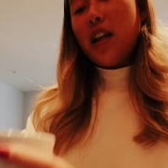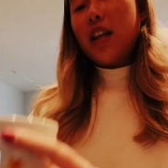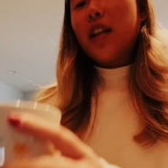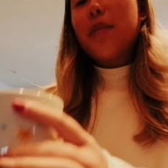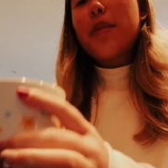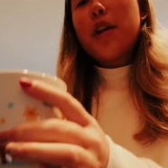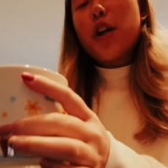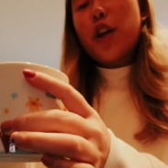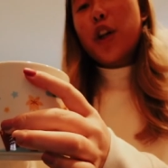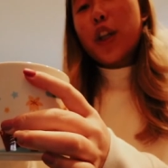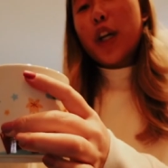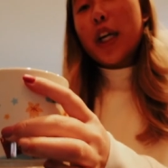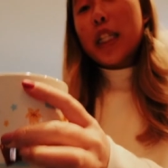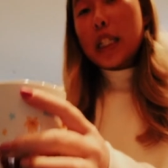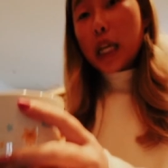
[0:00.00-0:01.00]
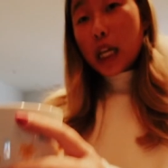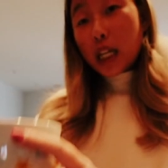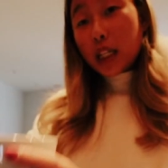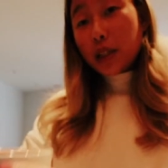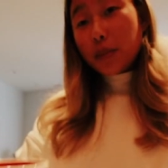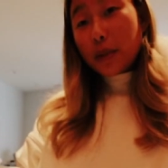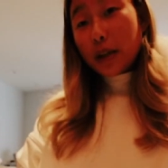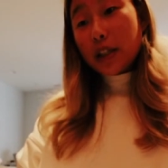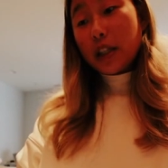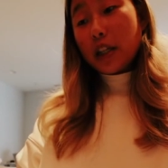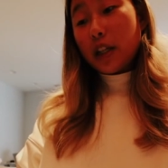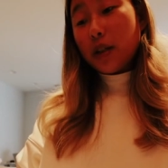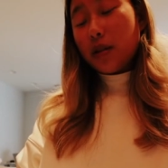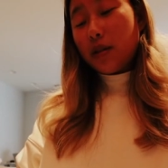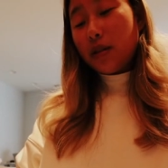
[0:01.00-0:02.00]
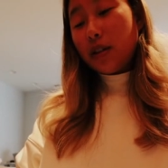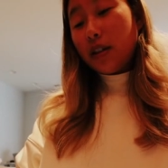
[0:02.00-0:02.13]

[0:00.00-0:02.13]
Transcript: Let me know your thoughts on Nespresso.